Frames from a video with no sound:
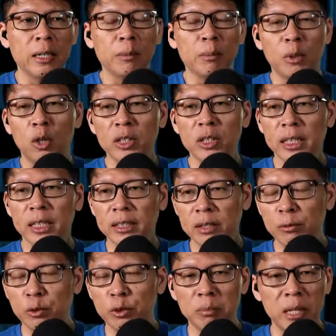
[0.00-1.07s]
more
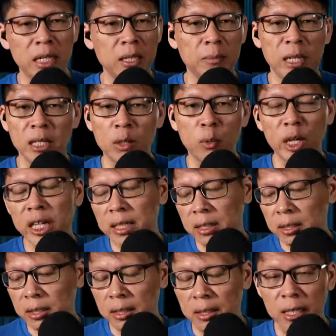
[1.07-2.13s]
successful in many, many ways,